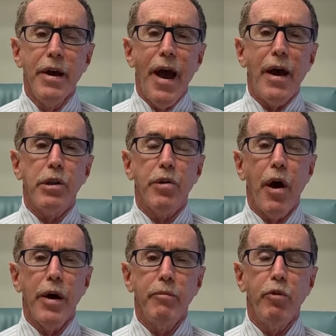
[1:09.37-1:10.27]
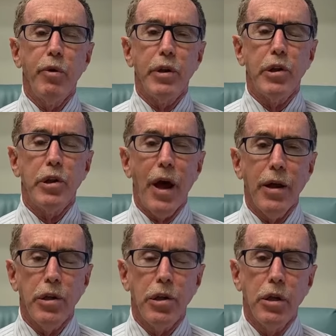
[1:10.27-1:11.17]
has time to
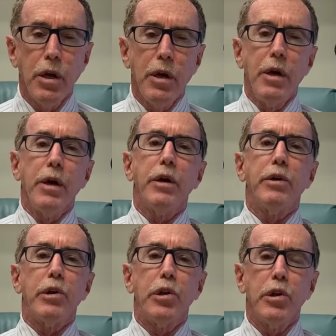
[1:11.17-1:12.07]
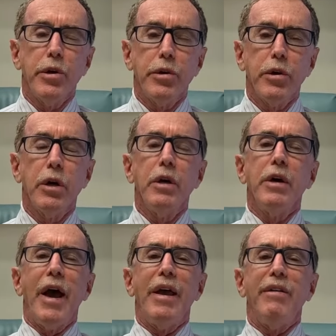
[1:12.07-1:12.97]
assess, consider,
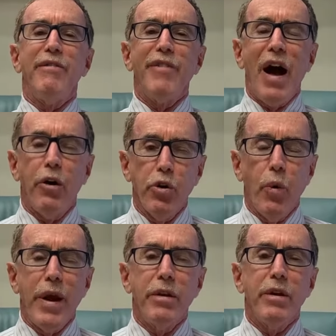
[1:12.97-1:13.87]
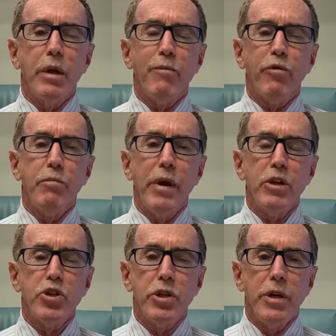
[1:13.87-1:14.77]
and evaluate the
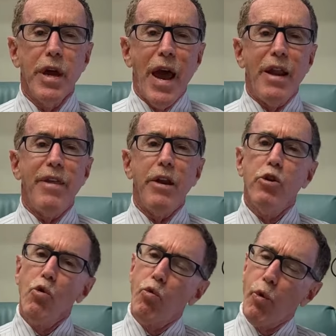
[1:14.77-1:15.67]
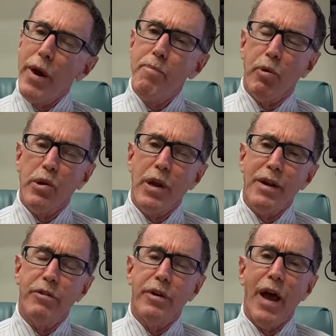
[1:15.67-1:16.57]
information, and then you
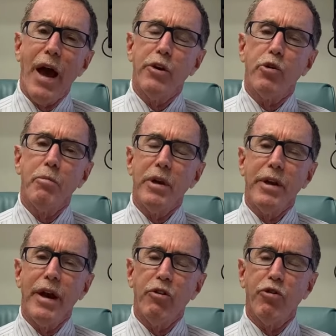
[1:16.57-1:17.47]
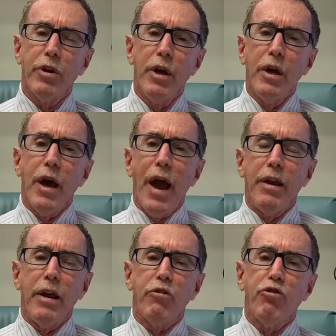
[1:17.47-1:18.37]
re-present it at your mediation, and
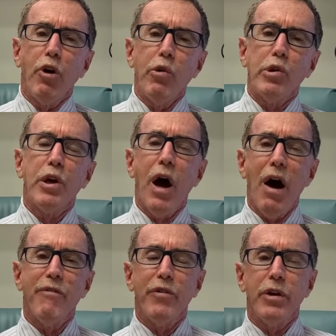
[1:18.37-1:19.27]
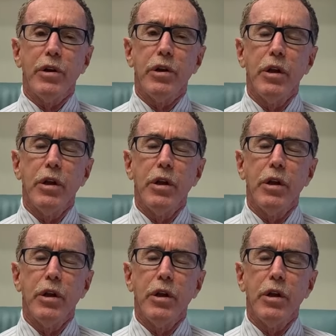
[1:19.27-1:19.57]
it shows confidence.